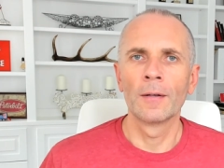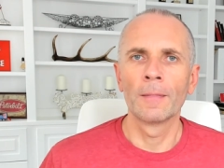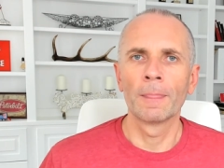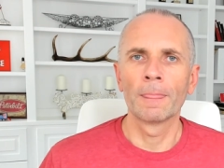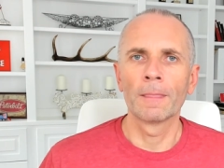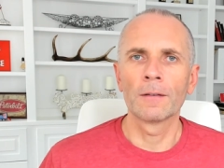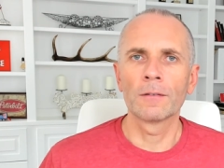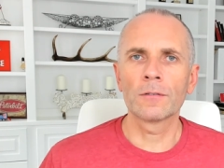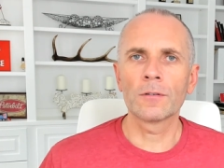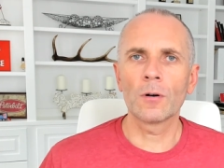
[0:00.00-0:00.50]

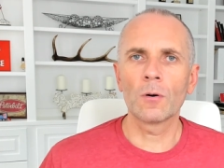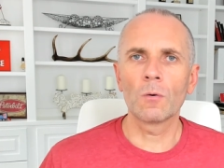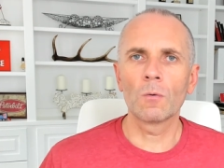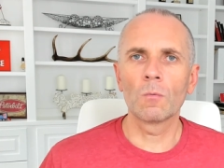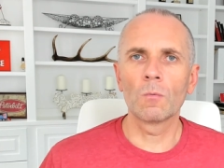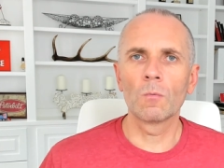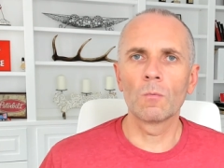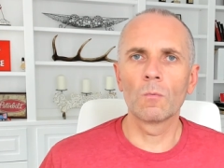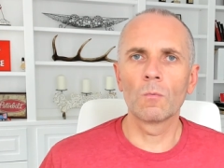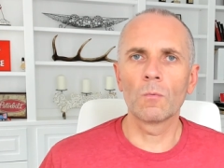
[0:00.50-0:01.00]

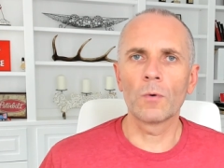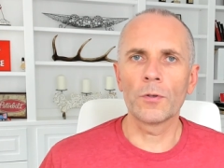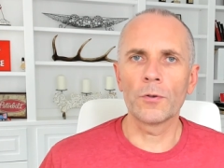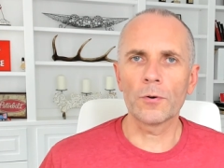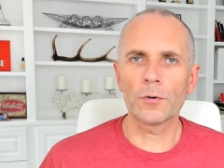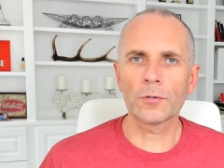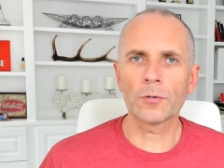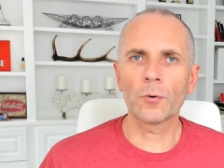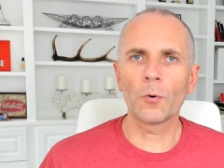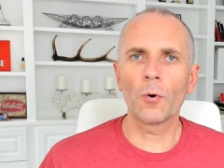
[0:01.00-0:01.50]
So when
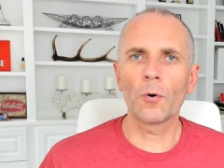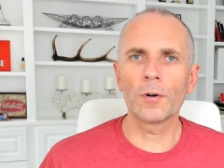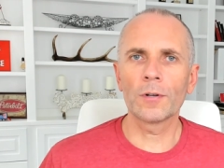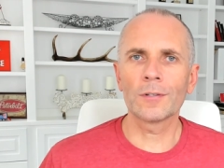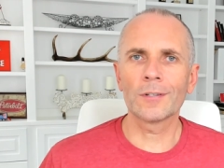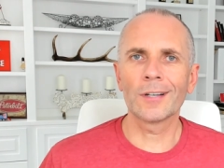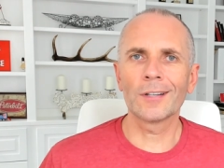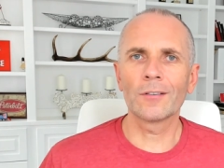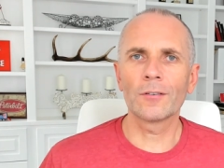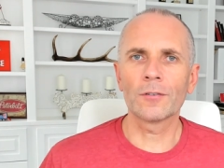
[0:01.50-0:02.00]
your score
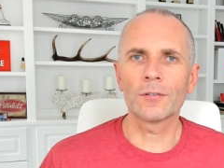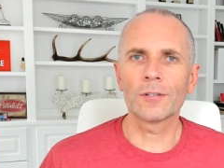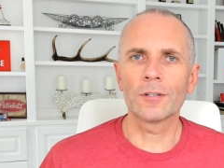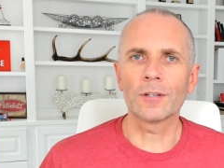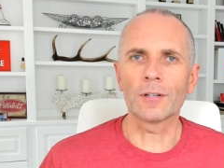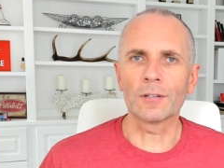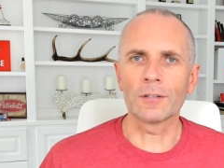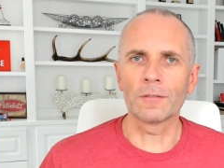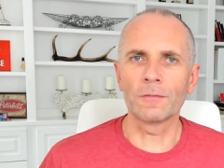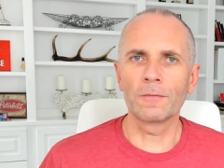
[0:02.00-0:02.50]
is under
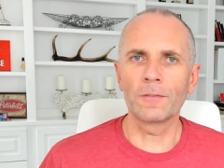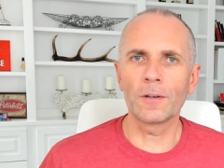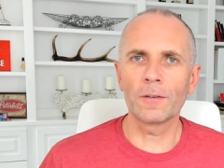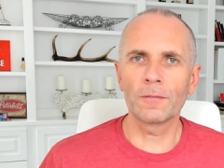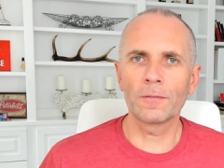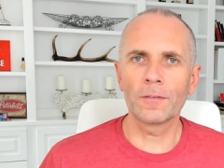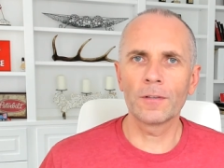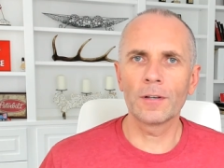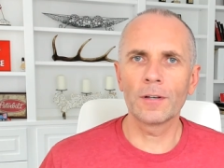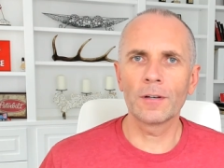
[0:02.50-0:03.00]

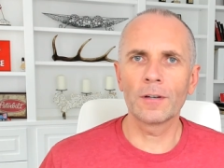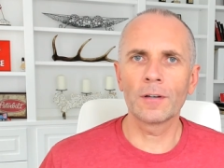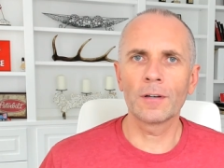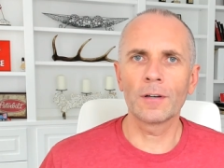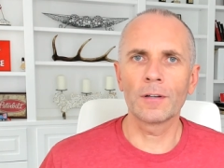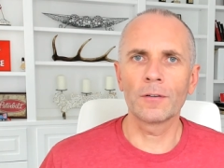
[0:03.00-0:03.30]
650